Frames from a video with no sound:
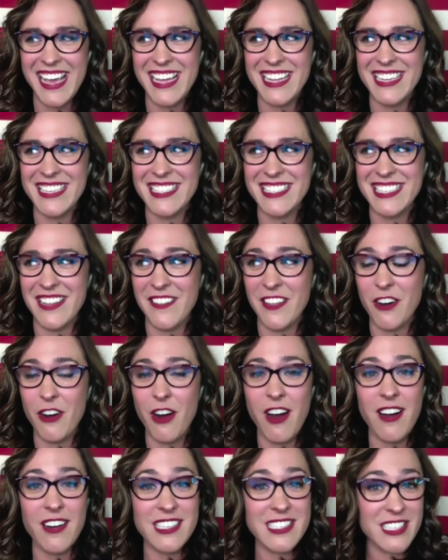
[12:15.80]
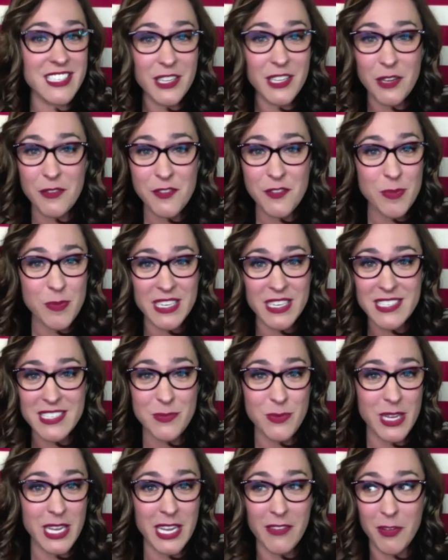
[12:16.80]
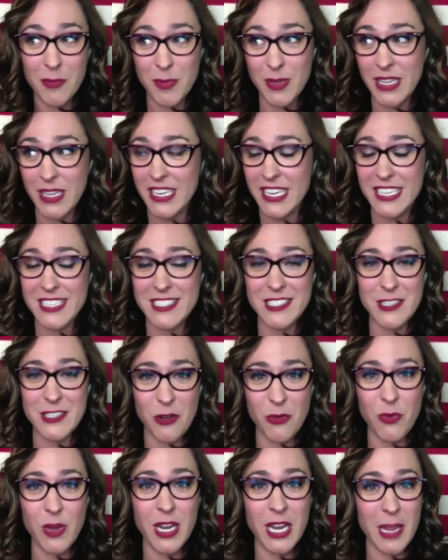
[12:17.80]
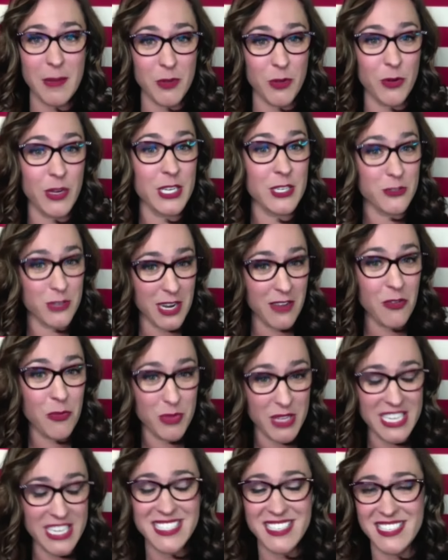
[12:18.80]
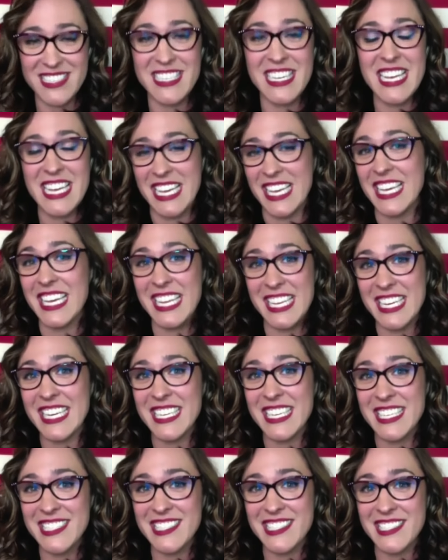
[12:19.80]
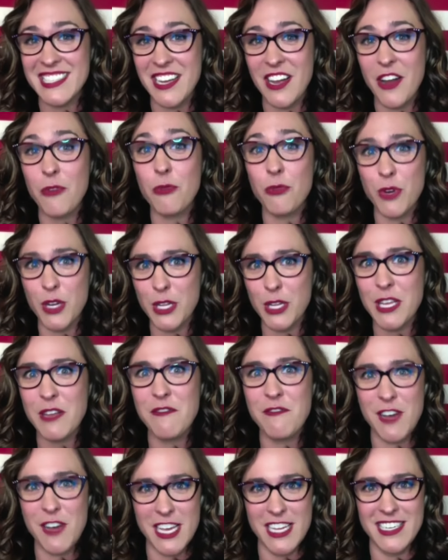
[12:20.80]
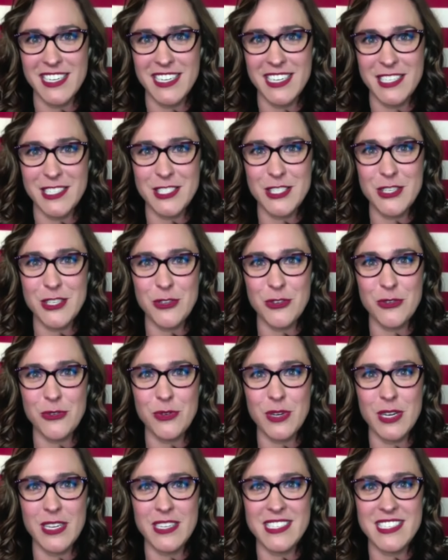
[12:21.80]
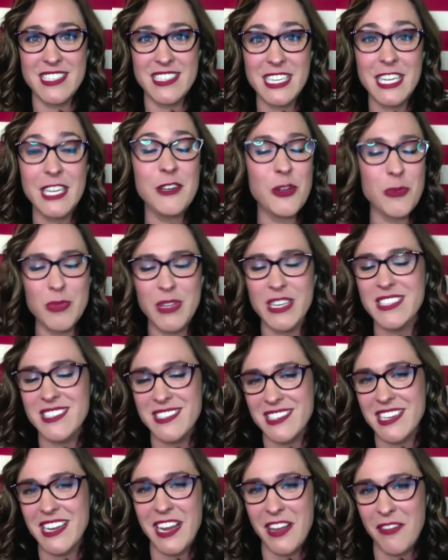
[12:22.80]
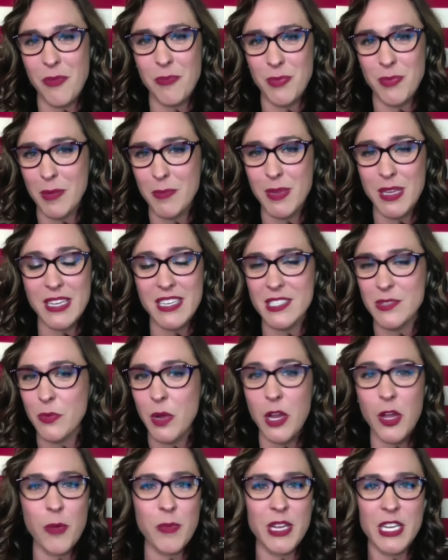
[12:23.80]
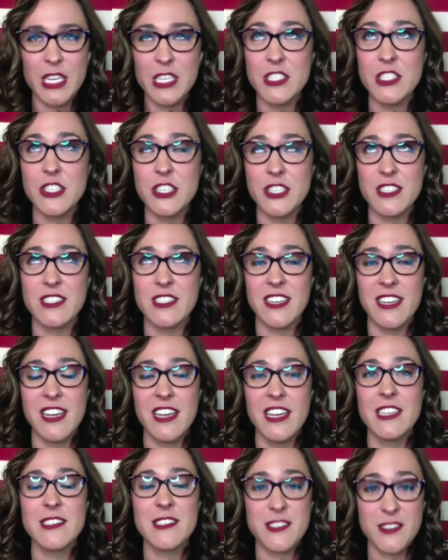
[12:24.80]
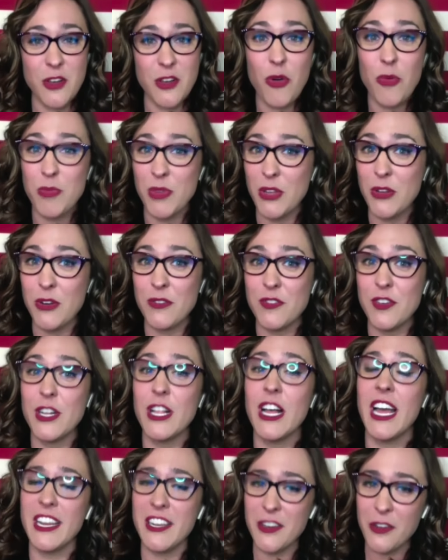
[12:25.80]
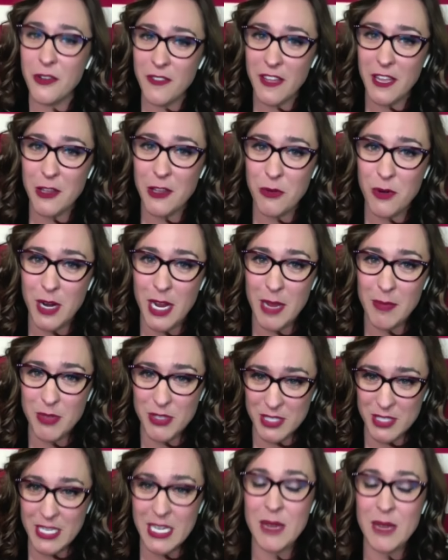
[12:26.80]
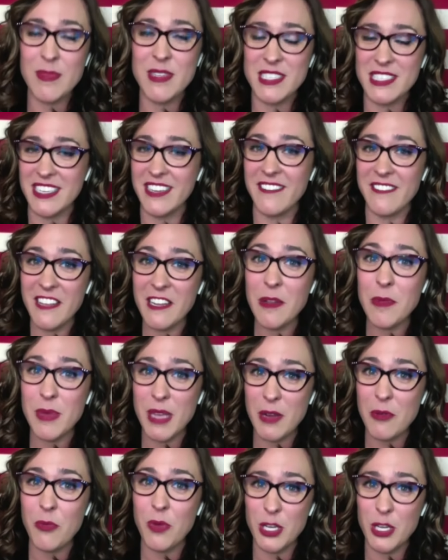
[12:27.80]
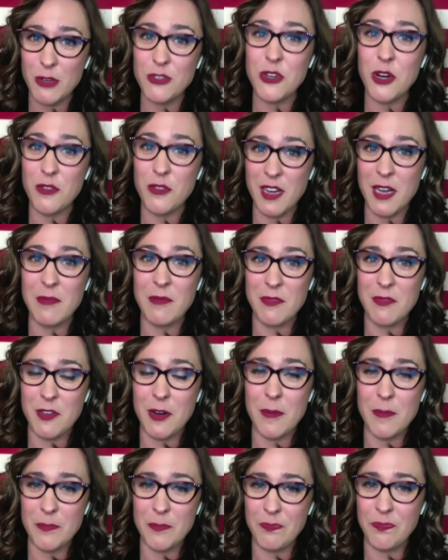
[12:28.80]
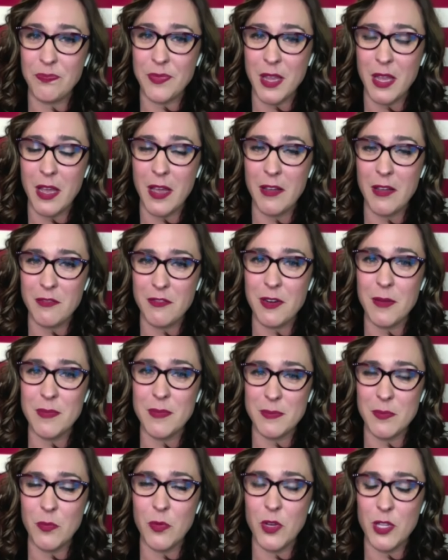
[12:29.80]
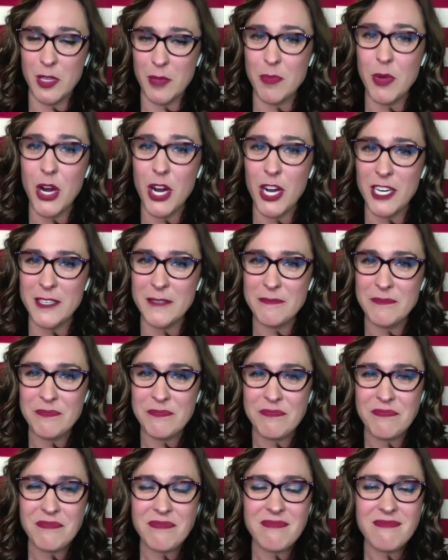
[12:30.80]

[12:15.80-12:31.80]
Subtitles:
and there are still a few places we haven't been. And so when I'm going to travel places, it is really fun to see new places that I haven't been, because Wyoming is just so beautiful. I know that you were able to come and see a little bit when you drove up from Woodland Park.